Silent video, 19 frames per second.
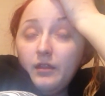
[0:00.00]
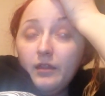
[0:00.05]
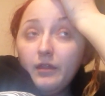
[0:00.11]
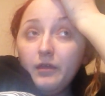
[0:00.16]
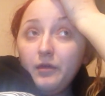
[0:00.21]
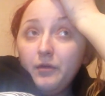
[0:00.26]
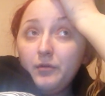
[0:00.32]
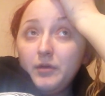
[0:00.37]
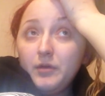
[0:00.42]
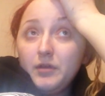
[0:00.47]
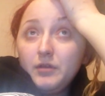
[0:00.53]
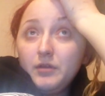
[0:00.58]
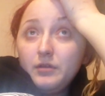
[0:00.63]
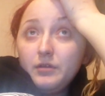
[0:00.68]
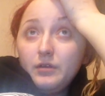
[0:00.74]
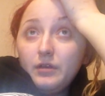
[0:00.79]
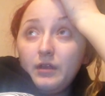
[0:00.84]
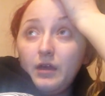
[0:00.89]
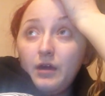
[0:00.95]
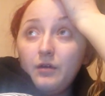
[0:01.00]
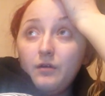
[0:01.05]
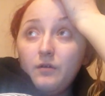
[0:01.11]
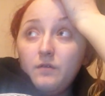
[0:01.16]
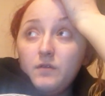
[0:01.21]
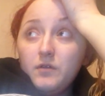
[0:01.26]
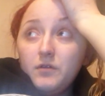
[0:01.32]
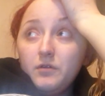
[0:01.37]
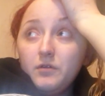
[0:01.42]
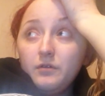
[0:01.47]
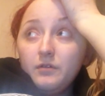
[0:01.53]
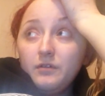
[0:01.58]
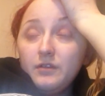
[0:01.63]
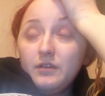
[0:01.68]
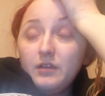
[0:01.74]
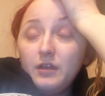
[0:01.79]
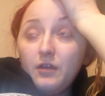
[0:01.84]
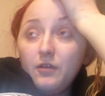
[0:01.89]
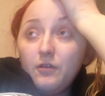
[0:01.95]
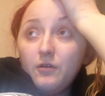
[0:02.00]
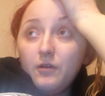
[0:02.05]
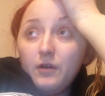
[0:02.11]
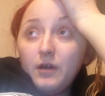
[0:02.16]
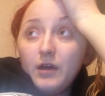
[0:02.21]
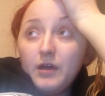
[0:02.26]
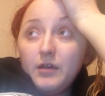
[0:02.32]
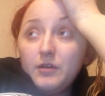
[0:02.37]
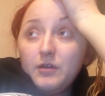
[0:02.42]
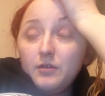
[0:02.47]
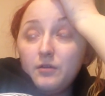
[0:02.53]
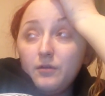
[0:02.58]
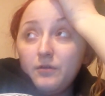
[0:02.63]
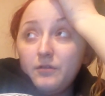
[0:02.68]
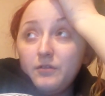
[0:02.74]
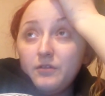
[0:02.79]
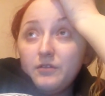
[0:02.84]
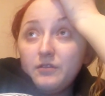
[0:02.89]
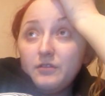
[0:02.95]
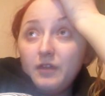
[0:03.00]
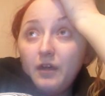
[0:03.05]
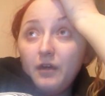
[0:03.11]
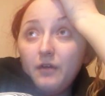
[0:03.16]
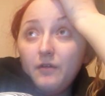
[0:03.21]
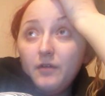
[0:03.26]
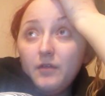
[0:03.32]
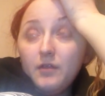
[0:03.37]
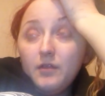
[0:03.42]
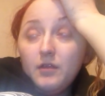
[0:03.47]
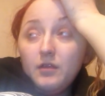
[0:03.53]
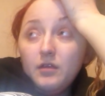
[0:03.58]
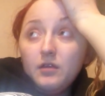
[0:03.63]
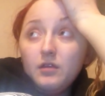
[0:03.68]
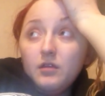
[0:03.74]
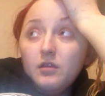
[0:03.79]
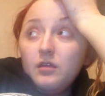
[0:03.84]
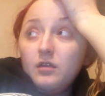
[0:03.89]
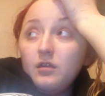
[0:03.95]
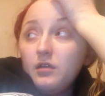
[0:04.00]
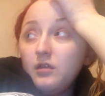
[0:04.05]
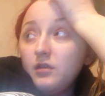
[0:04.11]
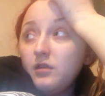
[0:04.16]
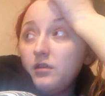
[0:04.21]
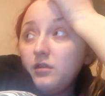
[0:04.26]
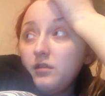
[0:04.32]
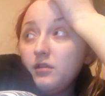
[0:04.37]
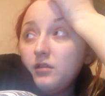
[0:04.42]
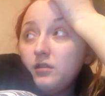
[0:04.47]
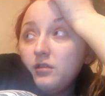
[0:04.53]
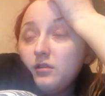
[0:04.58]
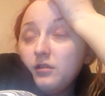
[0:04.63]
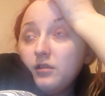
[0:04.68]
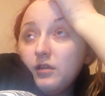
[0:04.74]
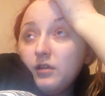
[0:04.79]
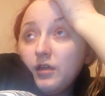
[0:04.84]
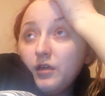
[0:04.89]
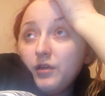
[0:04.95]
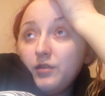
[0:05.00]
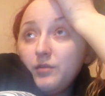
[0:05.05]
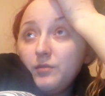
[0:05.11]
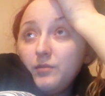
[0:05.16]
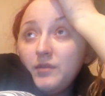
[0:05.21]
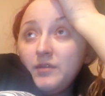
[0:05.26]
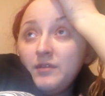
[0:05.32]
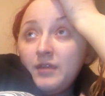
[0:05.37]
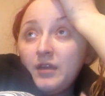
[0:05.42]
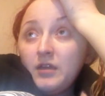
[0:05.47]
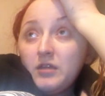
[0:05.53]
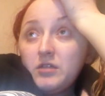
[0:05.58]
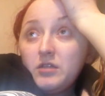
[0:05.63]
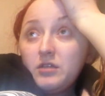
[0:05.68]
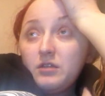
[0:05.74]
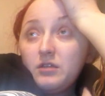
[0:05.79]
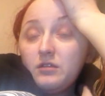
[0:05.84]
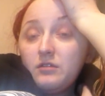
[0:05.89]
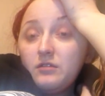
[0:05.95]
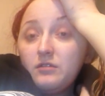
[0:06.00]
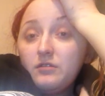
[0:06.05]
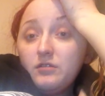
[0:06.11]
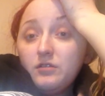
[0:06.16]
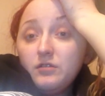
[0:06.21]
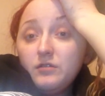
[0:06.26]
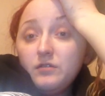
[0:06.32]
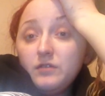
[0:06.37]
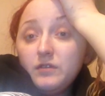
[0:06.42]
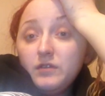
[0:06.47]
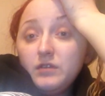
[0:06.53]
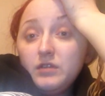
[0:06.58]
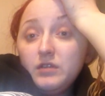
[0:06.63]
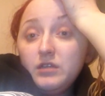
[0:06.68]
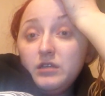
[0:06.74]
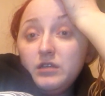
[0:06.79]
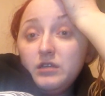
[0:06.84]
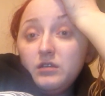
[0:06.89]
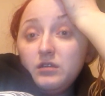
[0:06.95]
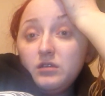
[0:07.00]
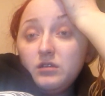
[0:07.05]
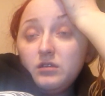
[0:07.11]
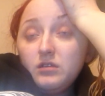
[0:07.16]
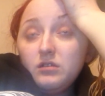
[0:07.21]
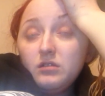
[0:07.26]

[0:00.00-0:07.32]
like when I took that overdose and I thought I had it all sussed out and that I couldn't be sectioned and stuff, and they did.